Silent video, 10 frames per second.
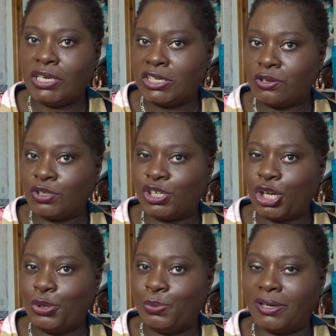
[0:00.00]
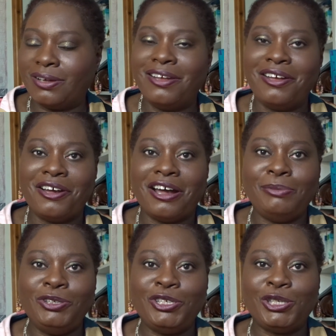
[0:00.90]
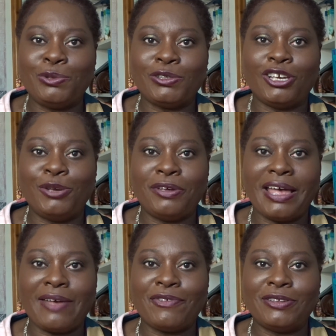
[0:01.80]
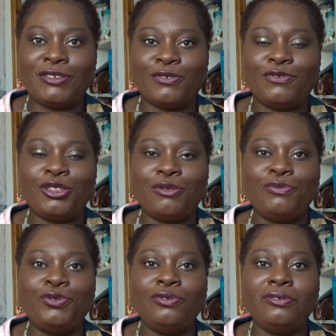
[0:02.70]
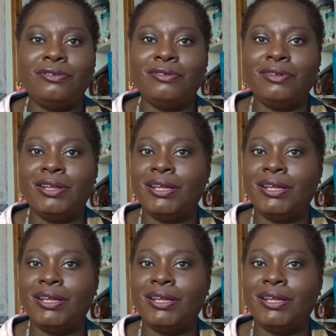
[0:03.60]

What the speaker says: it's October, I'm used to October having sort of the more